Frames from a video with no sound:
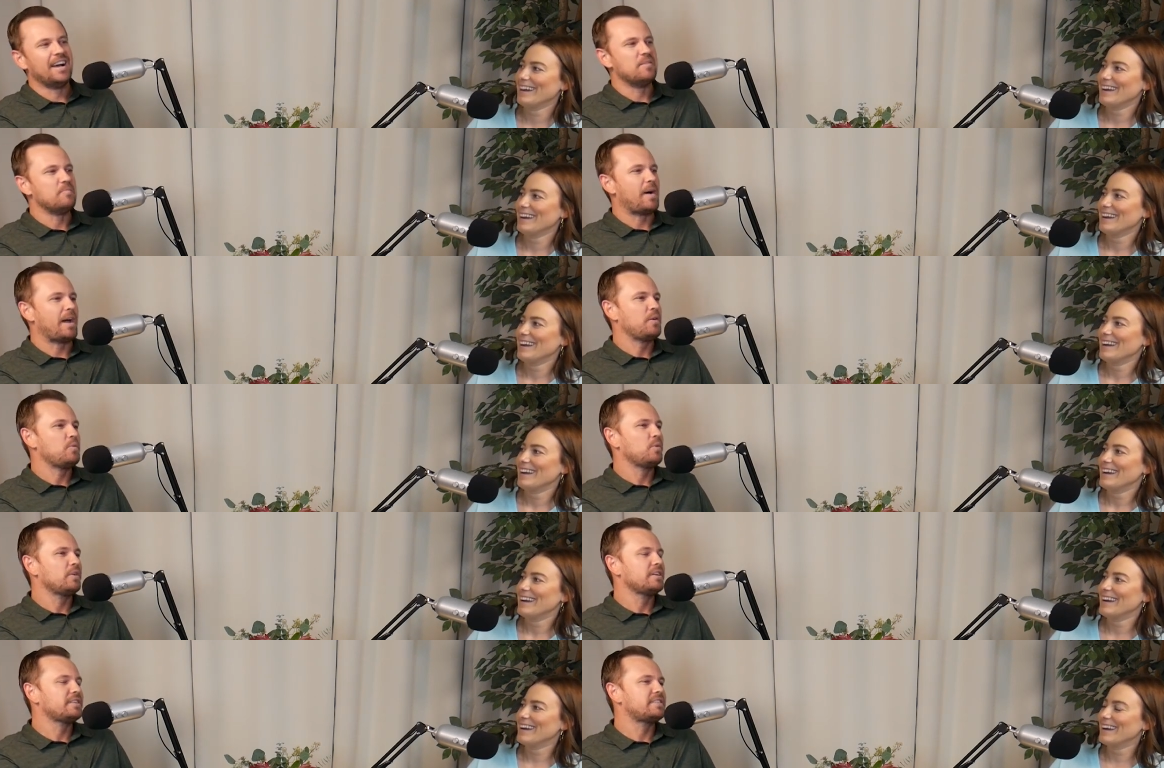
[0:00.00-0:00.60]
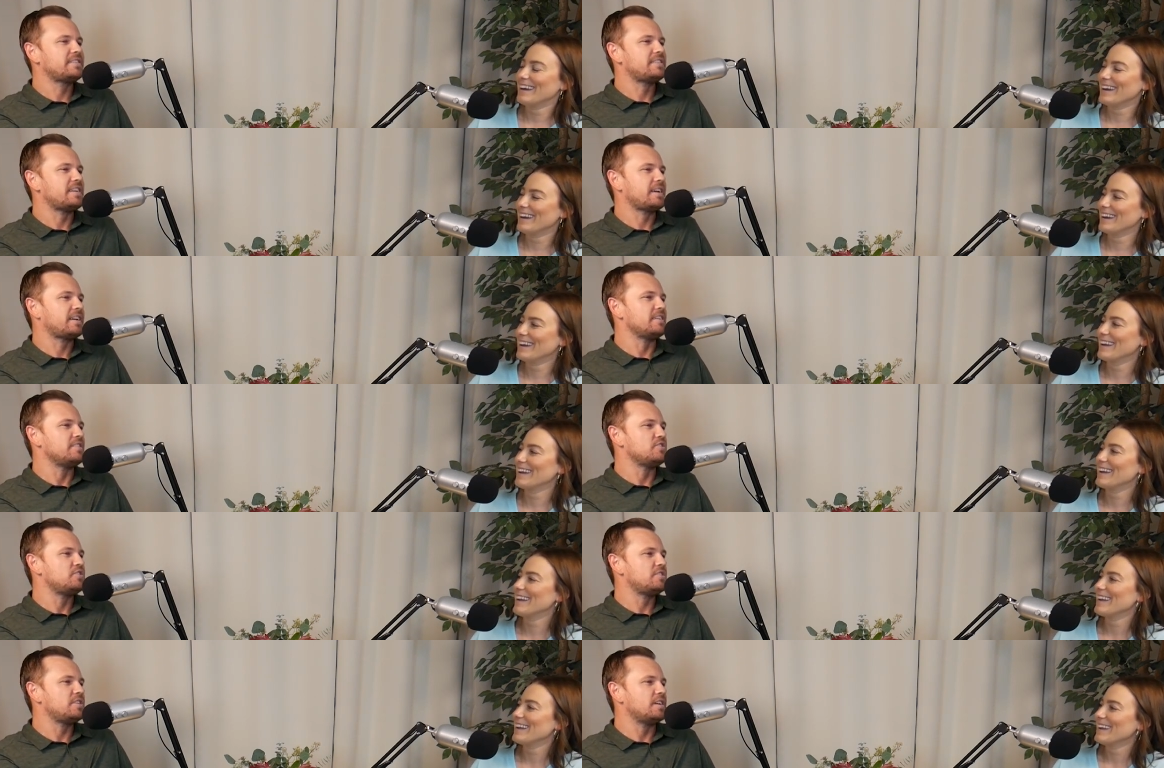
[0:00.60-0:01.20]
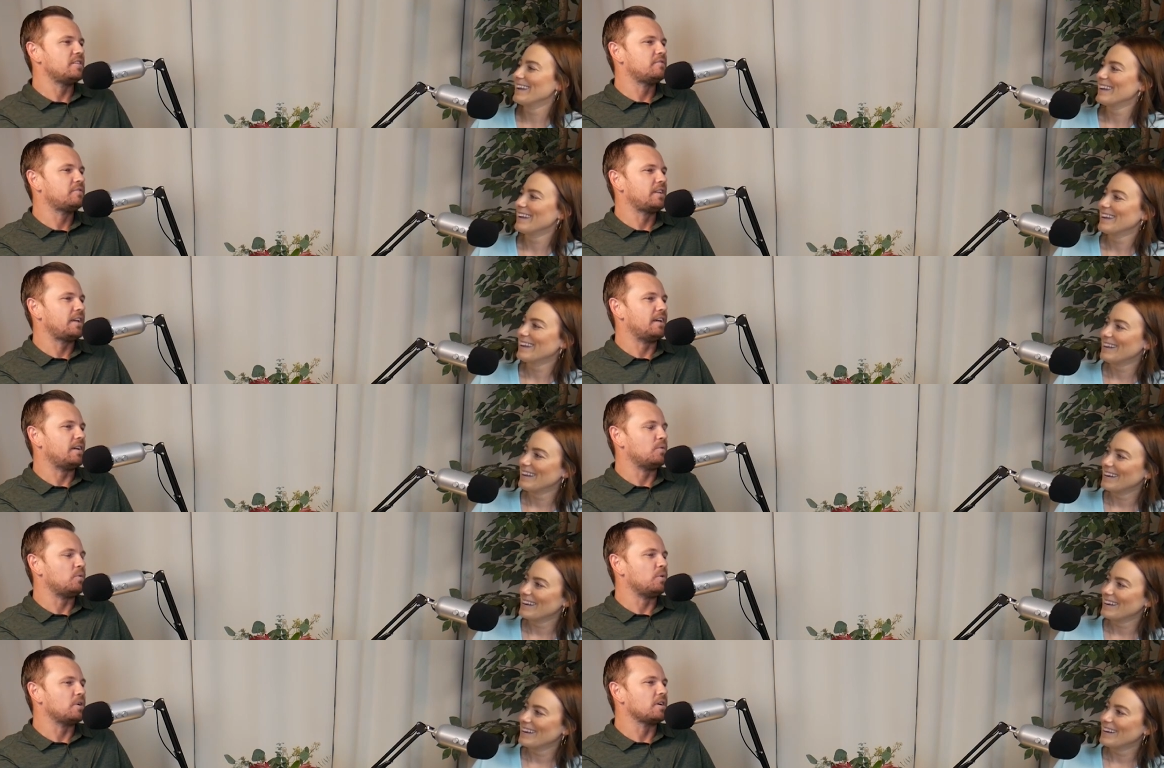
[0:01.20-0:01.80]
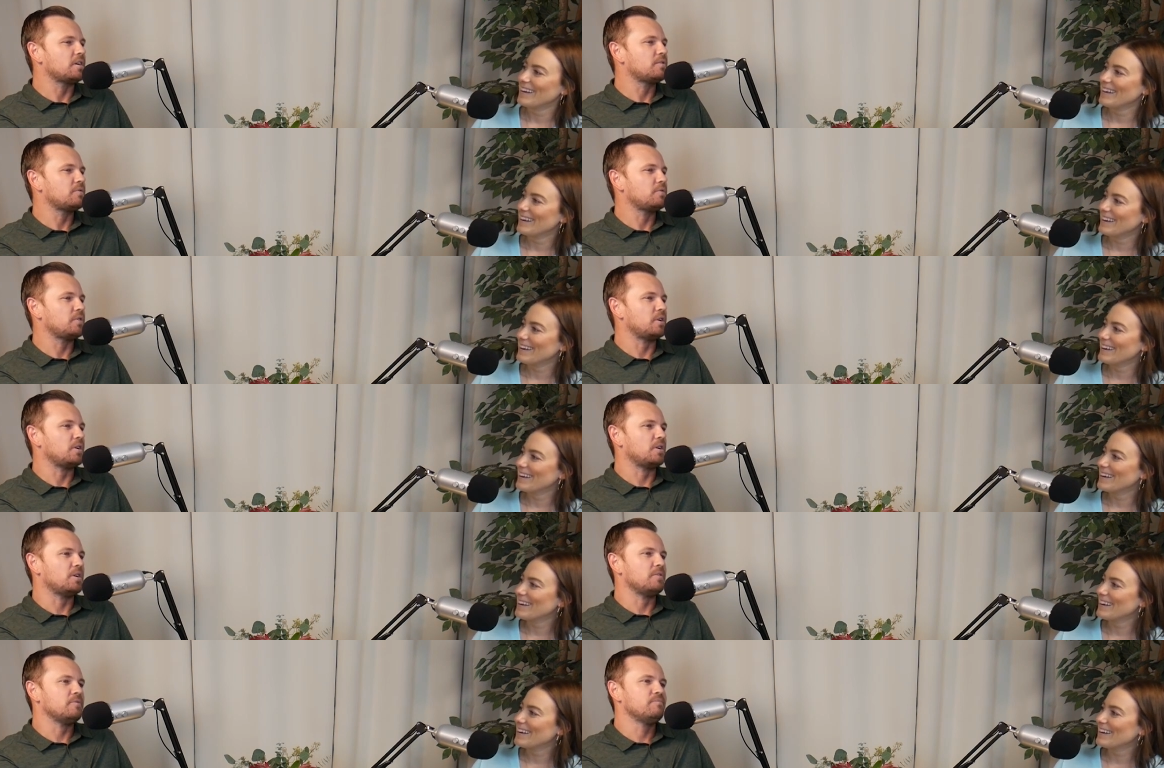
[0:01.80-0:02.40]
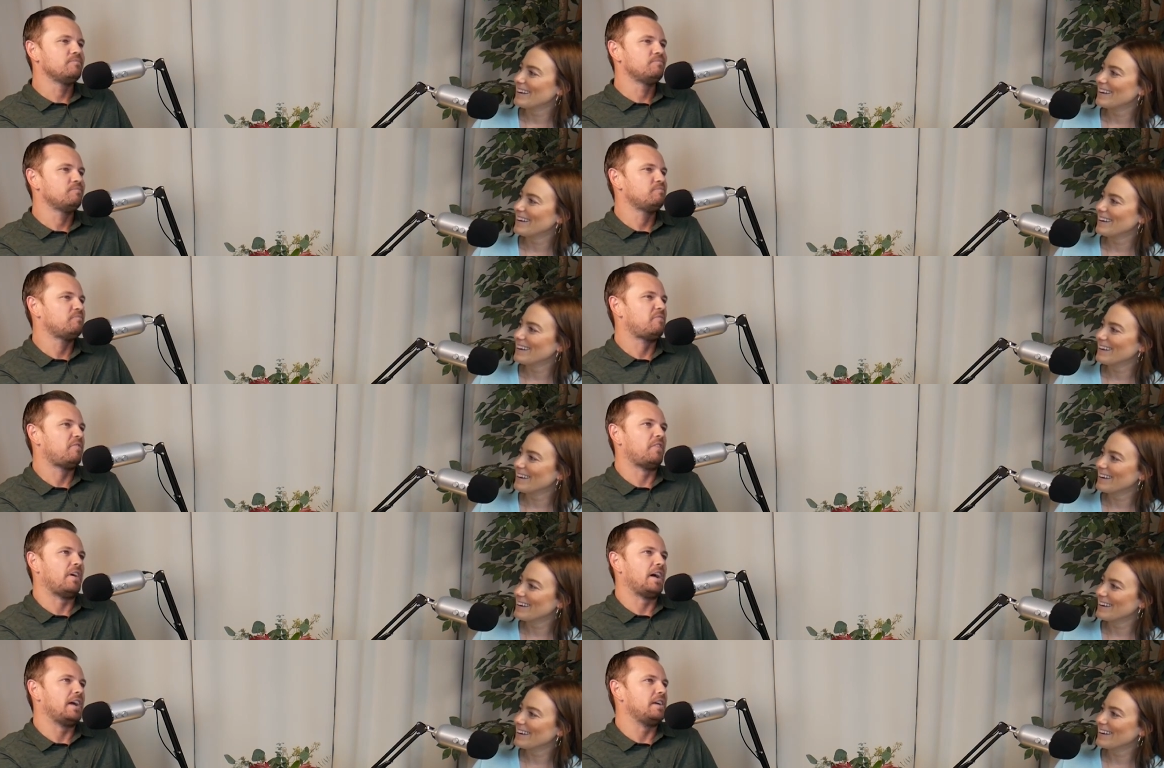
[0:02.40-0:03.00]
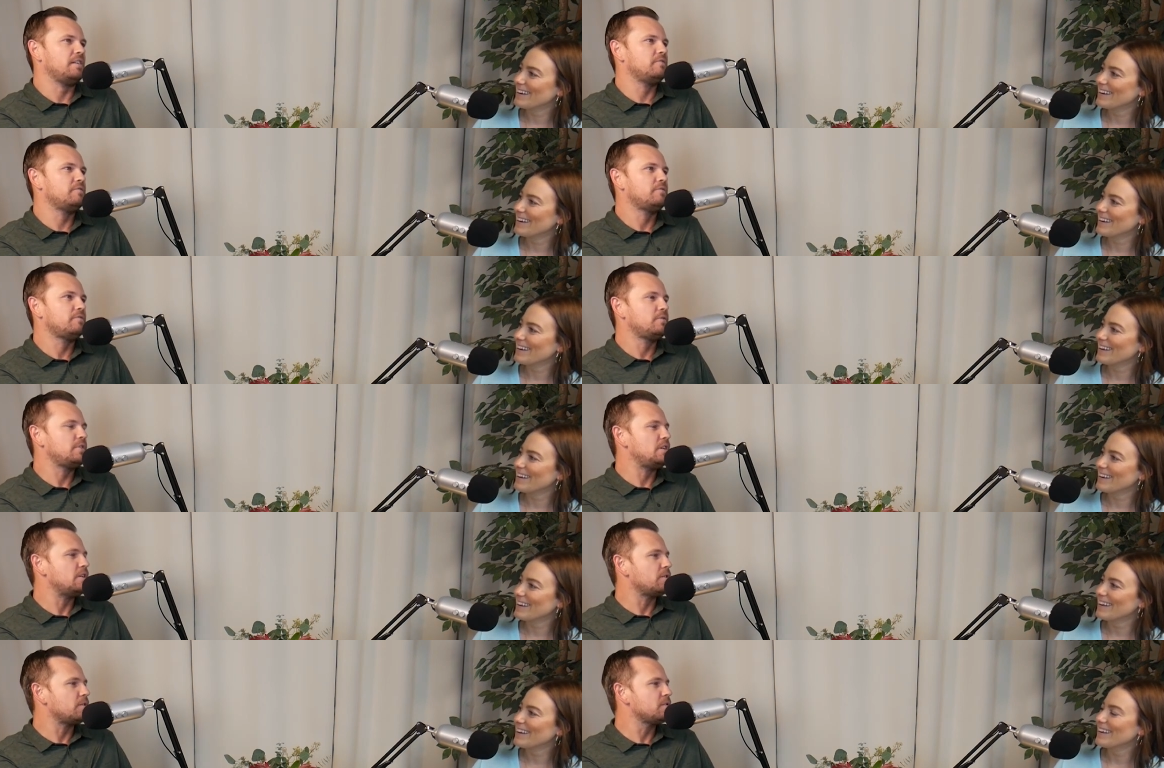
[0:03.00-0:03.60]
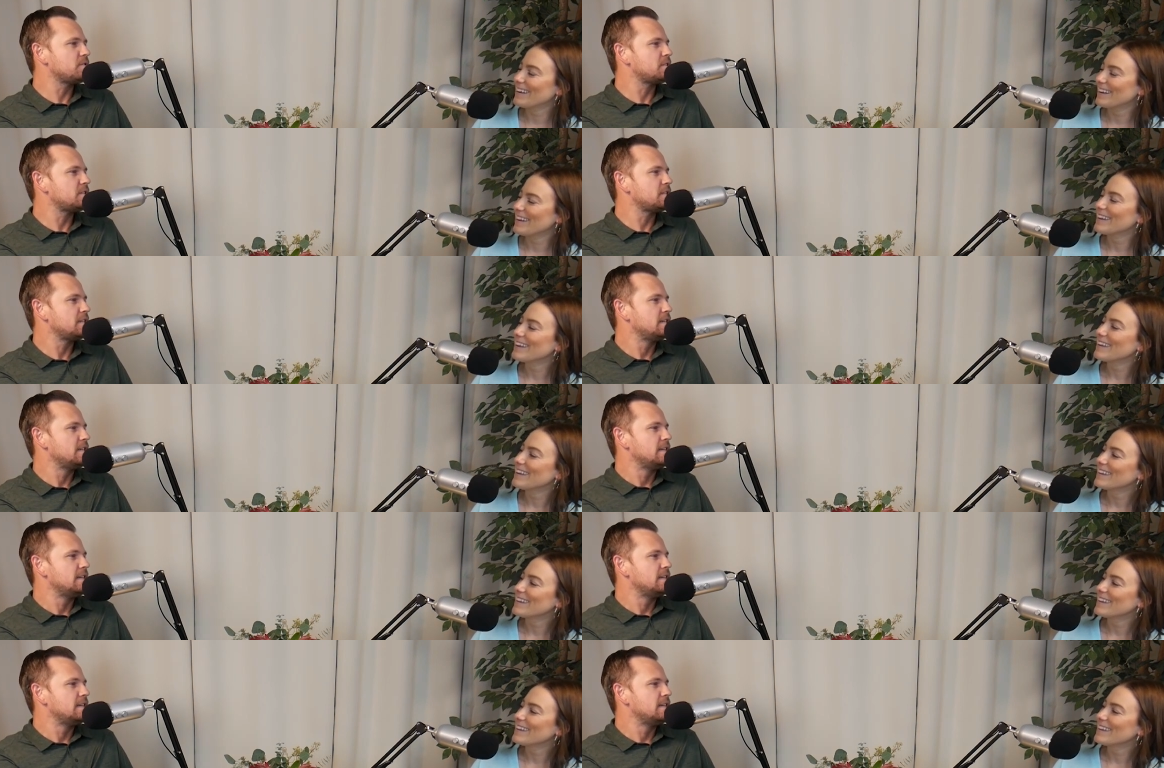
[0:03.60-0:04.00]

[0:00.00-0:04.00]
Speaker 1: um, I worked second shift at work for five years.